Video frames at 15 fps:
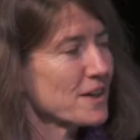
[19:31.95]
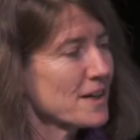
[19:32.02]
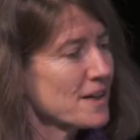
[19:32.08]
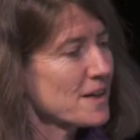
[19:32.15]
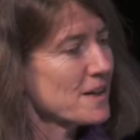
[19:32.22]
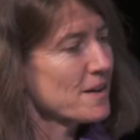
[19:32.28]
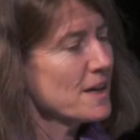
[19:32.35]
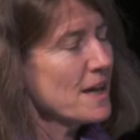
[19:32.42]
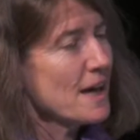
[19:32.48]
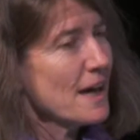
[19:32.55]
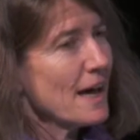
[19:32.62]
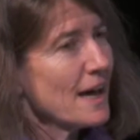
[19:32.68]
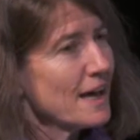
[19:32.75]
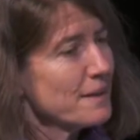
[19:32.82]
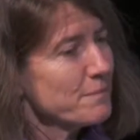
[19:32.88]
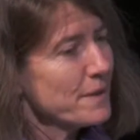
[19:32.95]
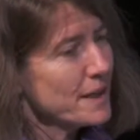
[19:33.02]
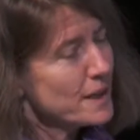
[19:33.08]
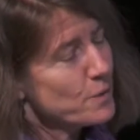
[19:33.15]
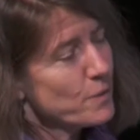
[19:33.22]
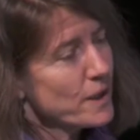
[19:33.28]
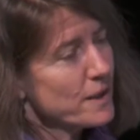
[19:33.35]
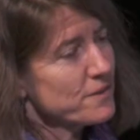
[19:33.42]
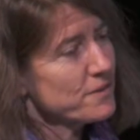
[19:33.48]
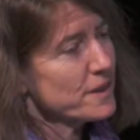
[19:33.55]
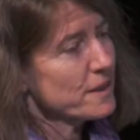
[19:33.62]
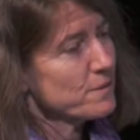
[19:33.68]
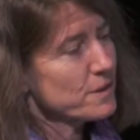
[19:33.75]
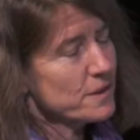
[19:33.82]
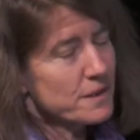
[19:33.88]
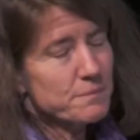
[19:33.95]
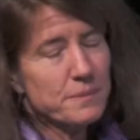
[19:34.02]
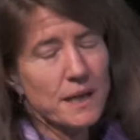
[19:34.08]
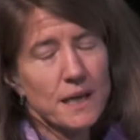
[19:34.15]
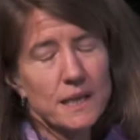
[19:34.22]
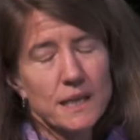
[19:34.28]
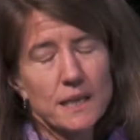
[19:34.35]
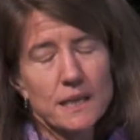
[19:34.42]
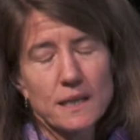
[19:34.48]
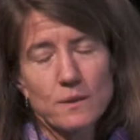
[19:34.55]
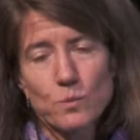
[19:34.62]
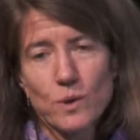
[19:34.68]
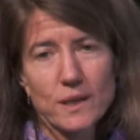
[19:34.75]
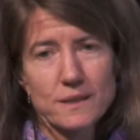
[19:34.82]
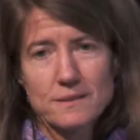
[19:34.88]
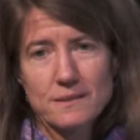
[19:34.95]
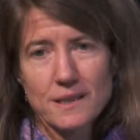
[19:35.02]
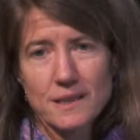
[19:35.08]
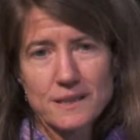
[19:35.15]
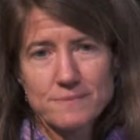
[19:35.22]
And in many ways, they were embodied in what